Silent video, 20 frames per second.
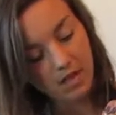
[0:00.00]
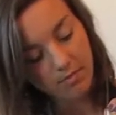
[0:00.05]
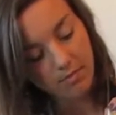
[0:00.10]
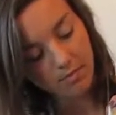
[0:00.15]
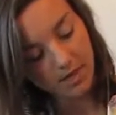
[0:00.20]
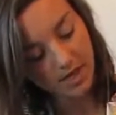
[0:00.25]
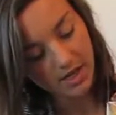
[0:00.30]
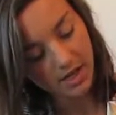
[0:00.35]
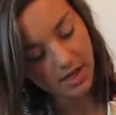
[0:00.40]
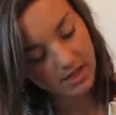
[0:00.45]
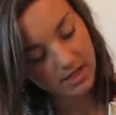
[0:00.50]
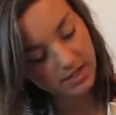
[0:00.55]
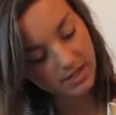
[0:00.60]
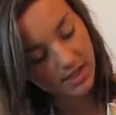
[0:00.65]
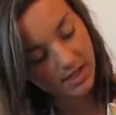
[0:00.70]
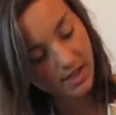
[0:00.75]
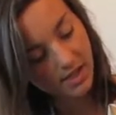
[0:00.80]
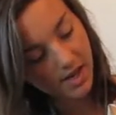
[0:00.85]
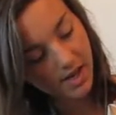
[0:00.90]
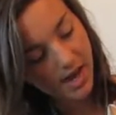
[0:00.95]
because
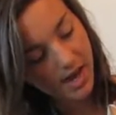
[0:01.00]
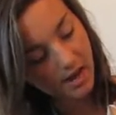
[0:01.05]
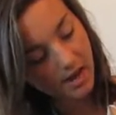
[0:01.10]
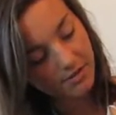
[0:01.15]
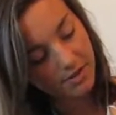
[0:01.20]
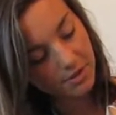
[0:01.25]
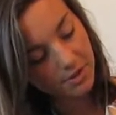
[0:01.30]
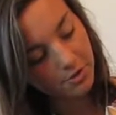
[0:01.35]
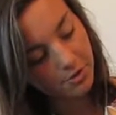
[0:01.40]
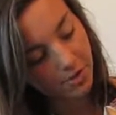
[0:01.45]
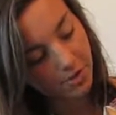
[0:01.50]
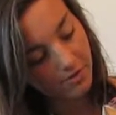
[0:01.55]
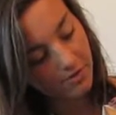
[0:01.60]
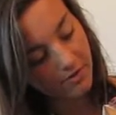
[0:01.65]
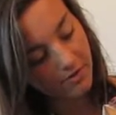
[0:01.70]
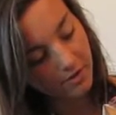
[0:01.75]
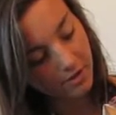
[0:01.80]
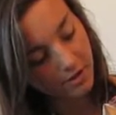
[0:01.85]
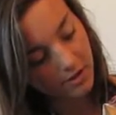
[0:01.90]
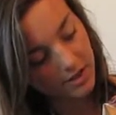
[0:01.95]
after you clip the
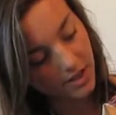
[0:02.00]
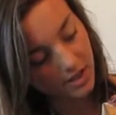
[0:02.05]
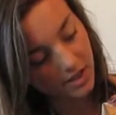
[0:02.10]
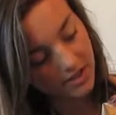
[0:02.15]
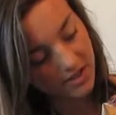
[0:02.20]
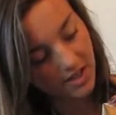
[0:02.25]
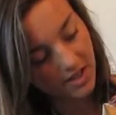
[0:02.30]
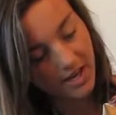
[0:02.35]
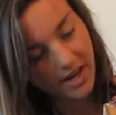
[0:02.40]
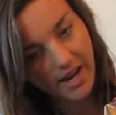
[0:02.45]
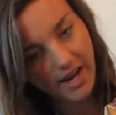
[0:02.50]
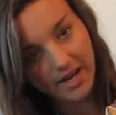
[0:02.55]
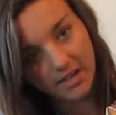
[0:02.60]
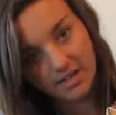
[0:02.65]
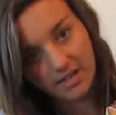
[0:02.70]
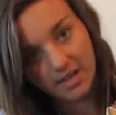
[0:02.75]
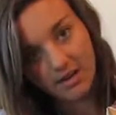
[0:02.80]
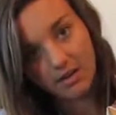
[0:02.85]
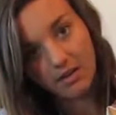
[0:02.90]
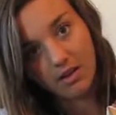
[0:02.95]
photos on, it's going to hang
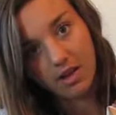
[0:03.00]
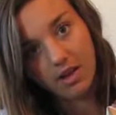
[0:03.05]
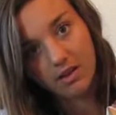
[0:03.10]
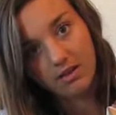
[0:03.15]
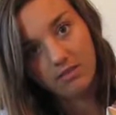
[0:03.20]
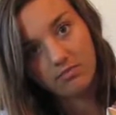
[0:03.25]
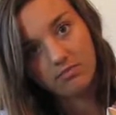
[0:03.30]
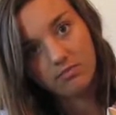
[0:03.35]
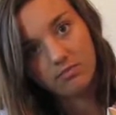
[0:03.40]
down a lot